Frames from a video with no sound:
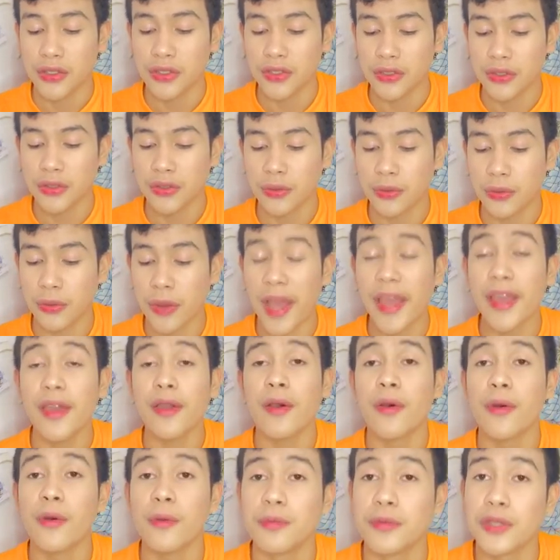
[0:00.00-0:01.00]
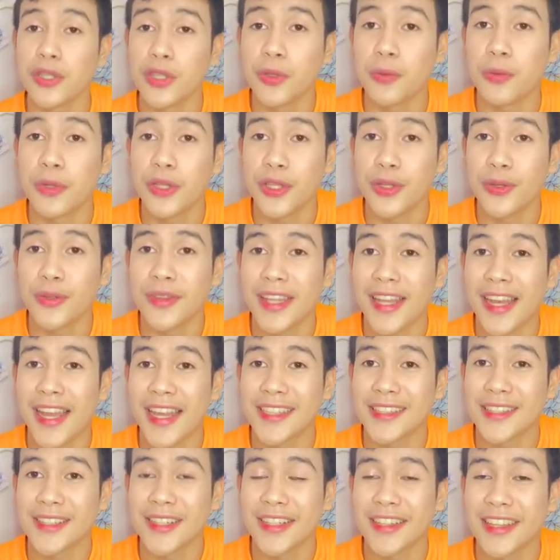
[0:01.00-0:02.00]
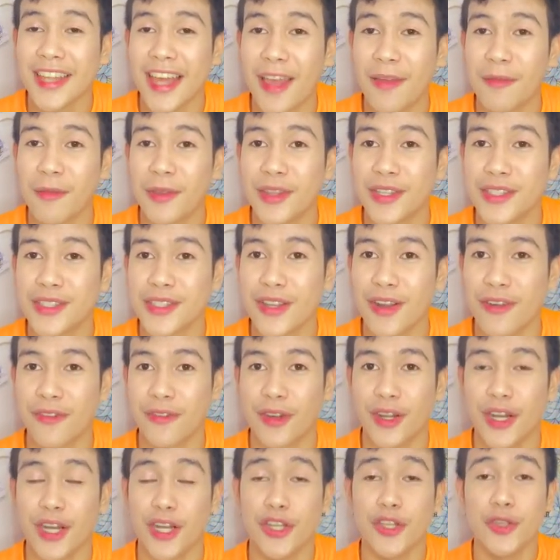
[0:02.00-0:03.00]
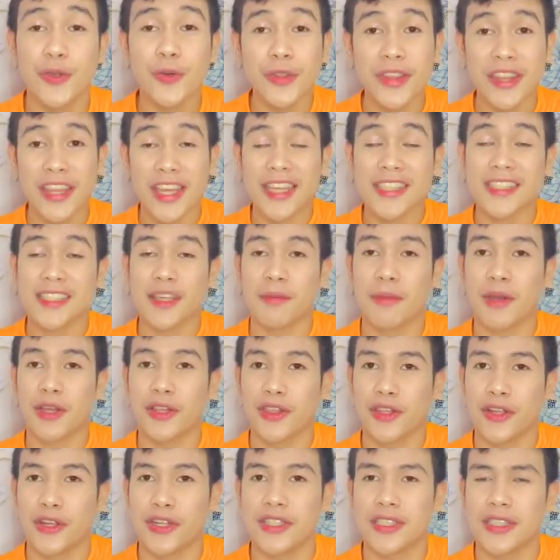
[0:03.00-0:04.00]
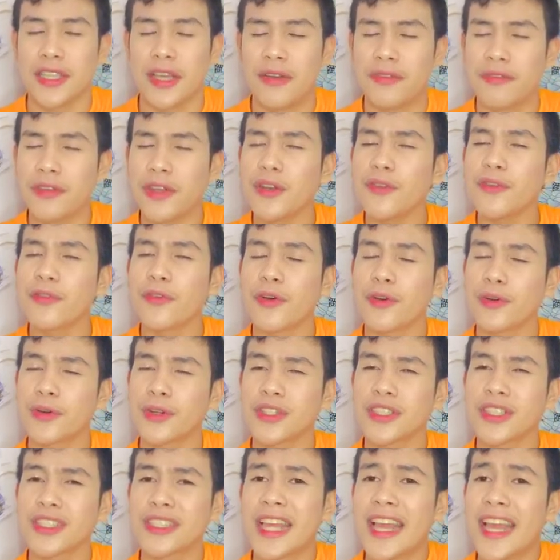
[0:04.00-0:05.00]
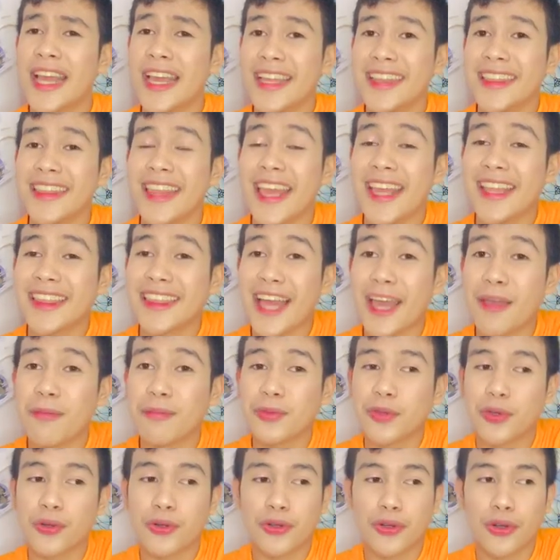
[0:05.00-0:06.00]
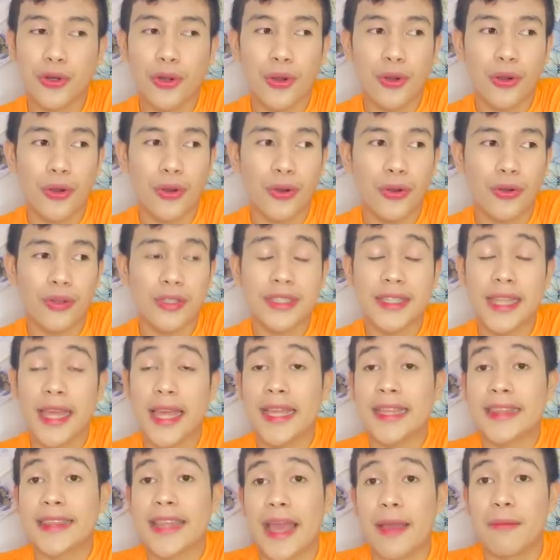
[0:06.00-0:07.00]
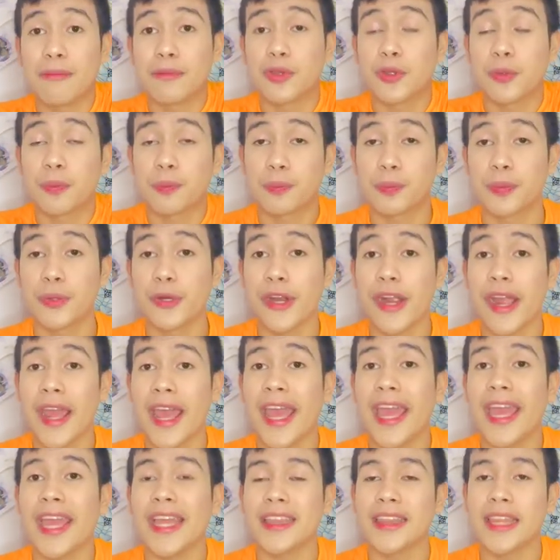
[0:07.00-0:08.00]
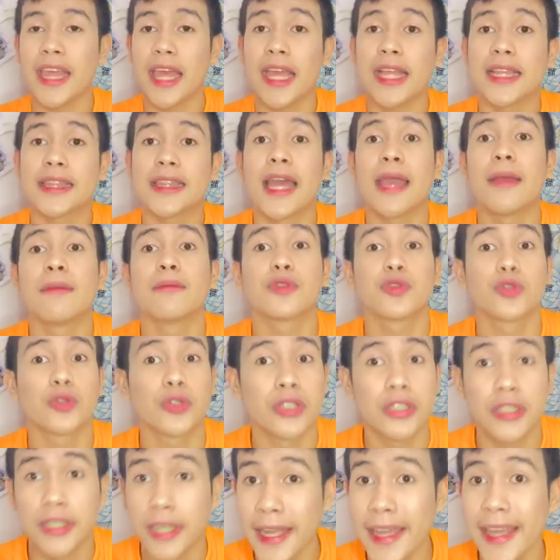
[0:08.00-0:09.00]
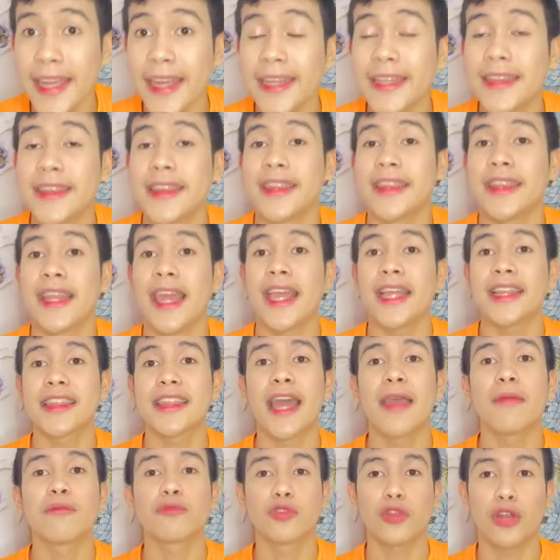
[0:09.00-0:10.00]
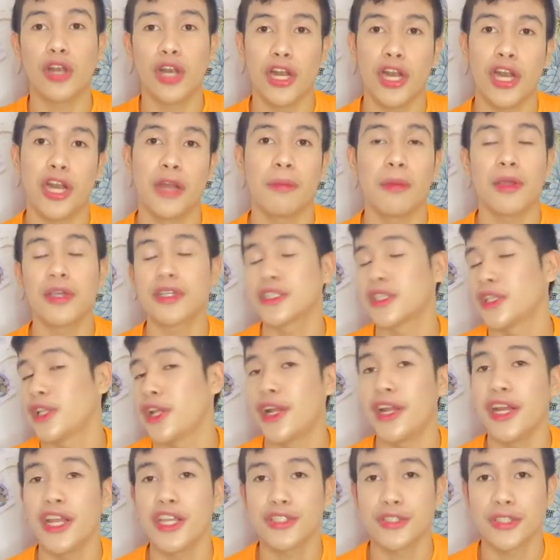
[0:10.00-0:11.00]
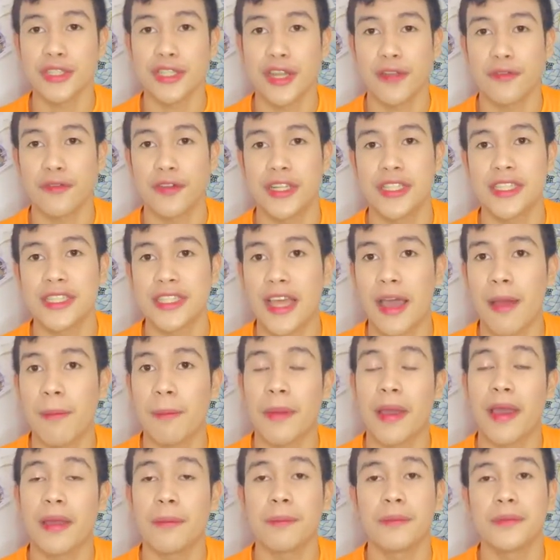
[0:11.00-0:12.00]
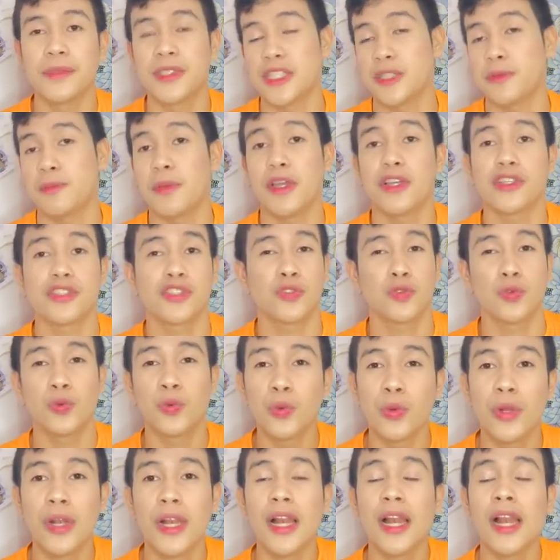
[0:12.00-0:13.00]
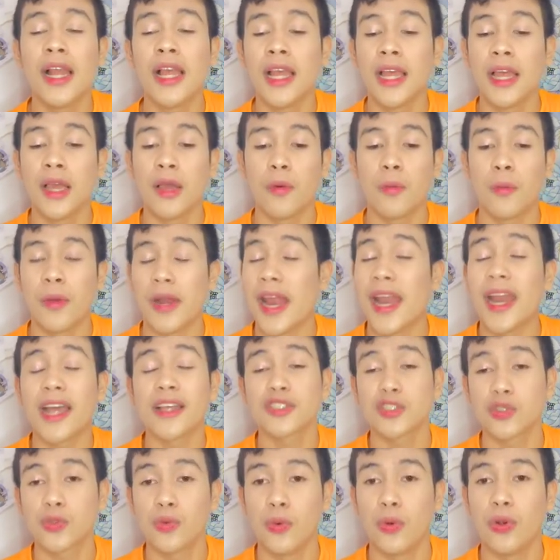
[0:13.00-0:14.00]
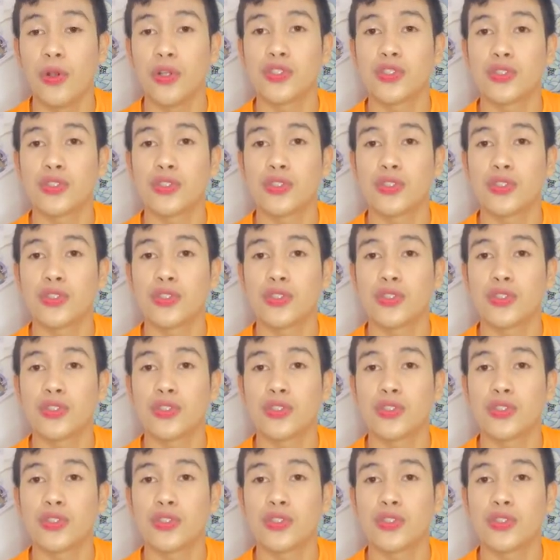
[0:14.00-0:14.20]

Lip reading: So I hope that you will utilize your time in discovering new things about yourself. And of course, take time to grow, take time to pray, take time to read, take time to learn. Because learning should never stop just because school, wala nang school.